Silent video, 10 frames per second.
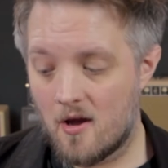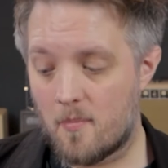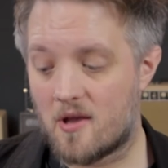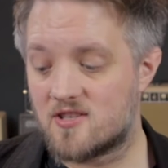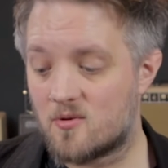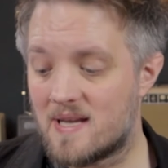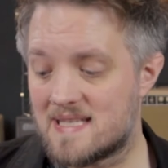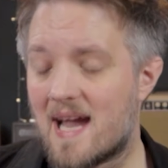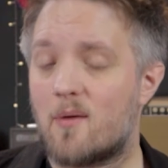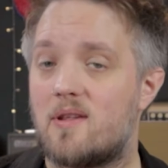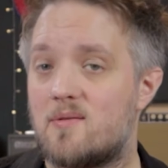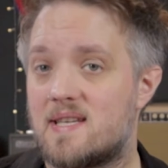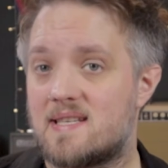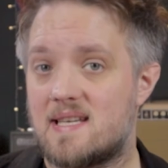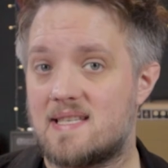Because the way Zakk would use
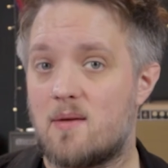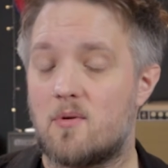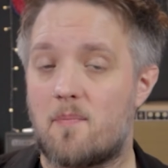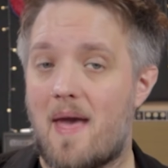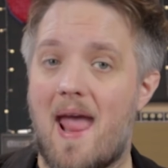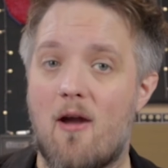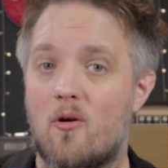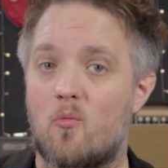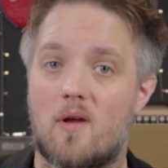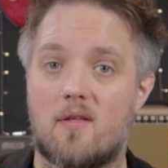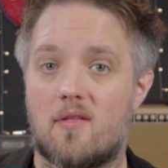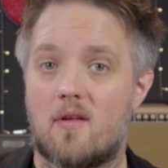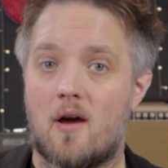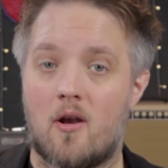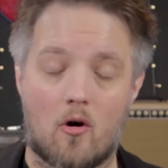this is he would pair it with
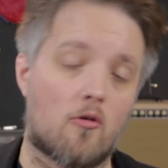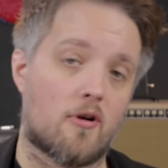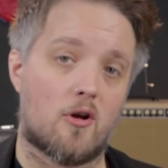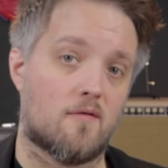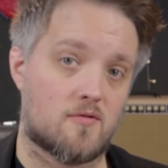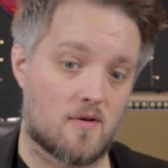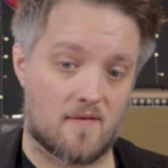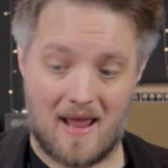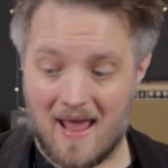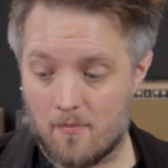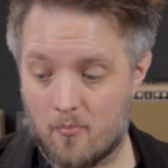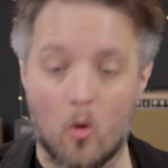an already overdriven amp,